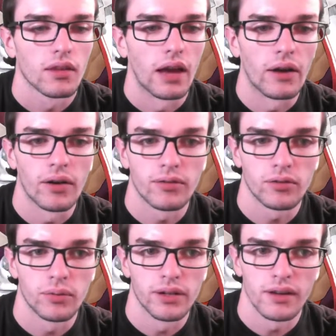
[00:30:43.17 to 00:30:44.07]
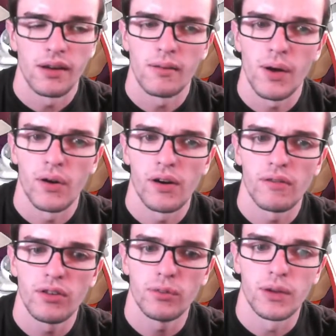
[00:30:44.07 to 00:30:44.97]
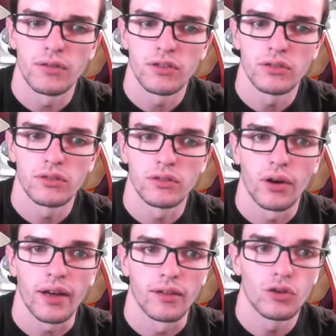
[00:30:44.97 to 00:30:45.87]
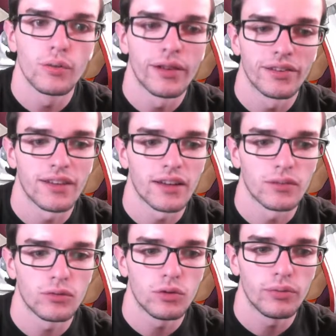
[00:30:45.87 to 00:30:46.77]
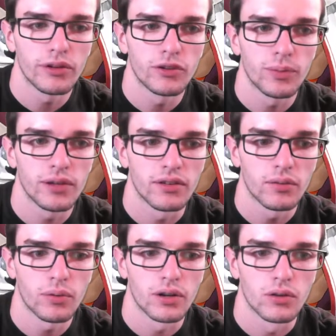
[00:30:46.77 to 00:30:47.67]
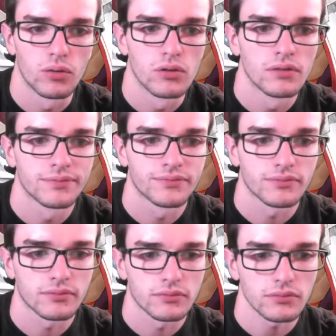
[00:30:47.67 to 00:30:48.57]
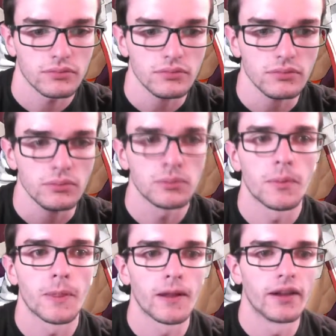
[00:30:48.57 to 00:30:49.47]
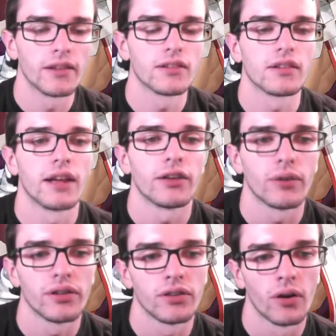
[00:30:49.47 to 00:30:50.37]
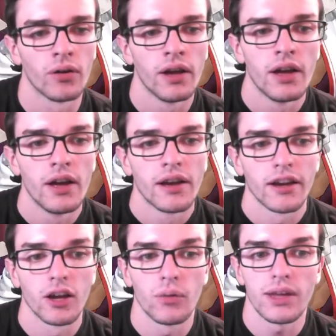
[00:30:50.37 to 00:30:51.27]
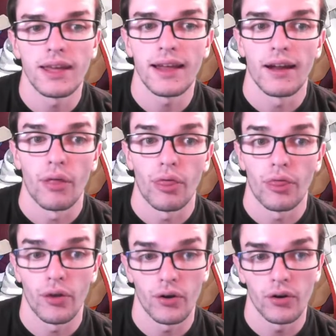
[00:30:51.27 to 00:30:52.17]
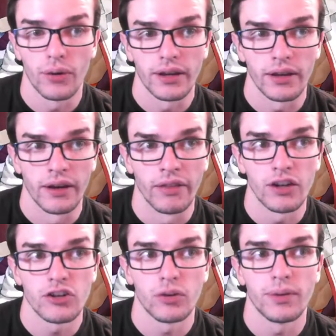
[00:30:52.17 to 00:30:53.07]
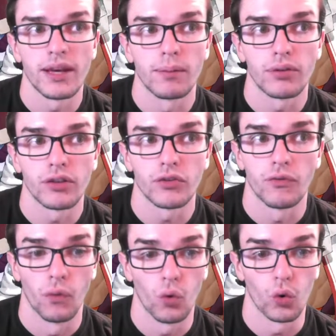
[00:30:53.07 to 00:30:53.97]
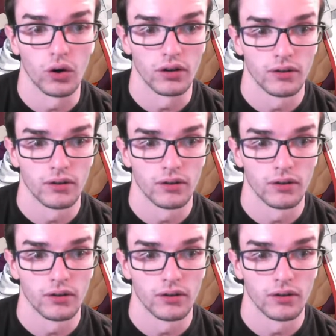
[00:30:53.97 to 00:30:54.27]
I don't have to really care about her IVs, but if she's... Okay, 2+ attacks on 2+ speeds, that's pretty cool. Alright, this is the last redstone. Could we get a 3rd Rinkah, and then she'll be at +4?